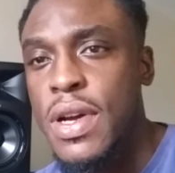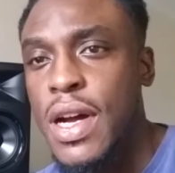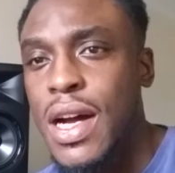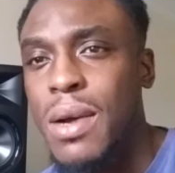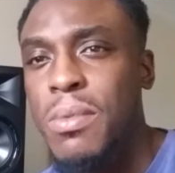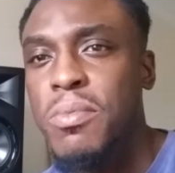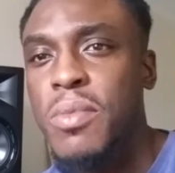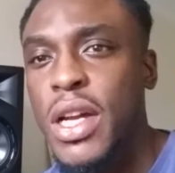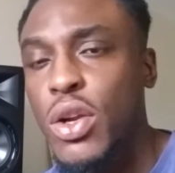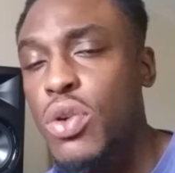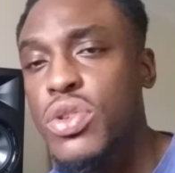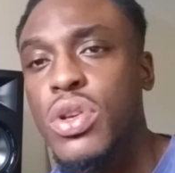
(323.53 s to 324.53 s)

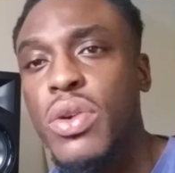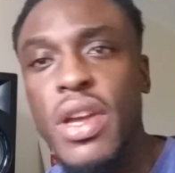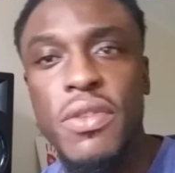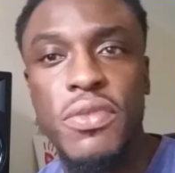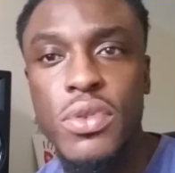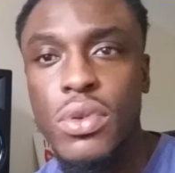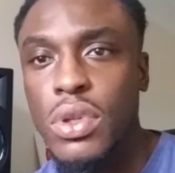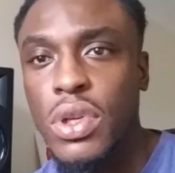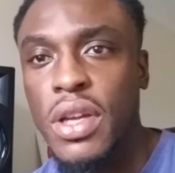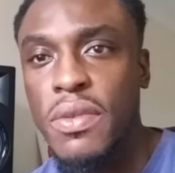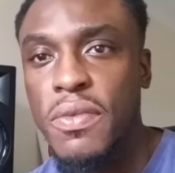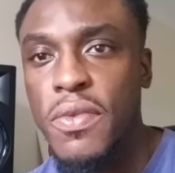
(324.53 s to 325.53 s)
And also, if you're
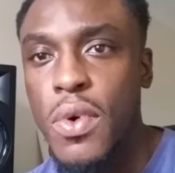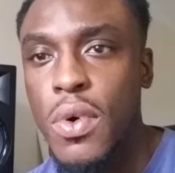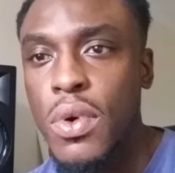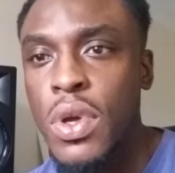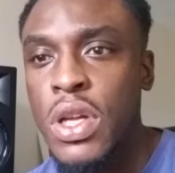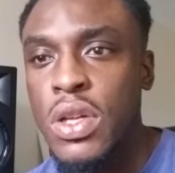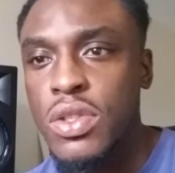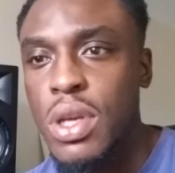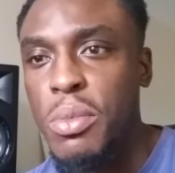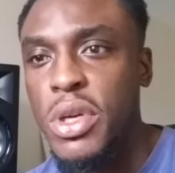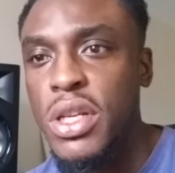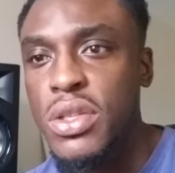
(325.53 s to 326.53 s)
looking for
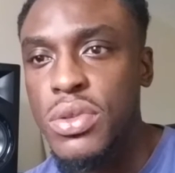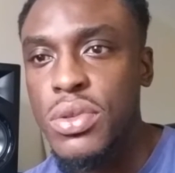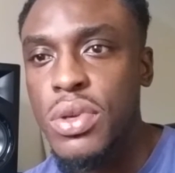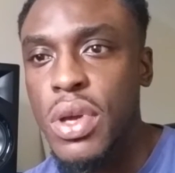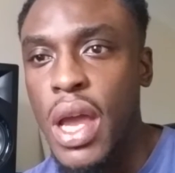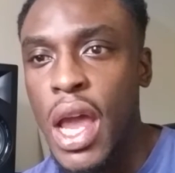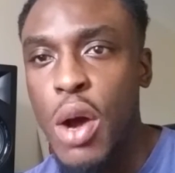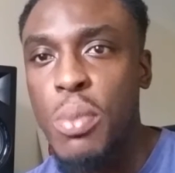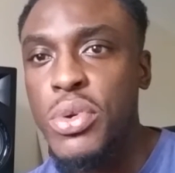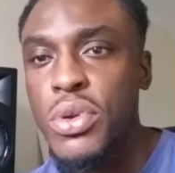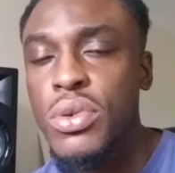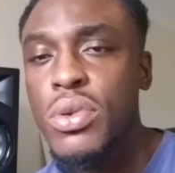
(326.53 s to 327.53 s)
somebody to
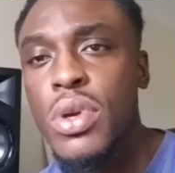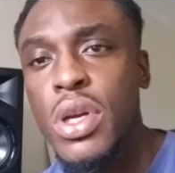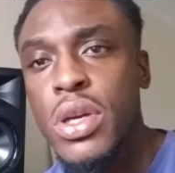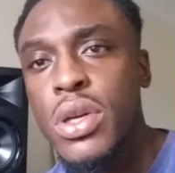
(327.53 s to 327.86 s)
help you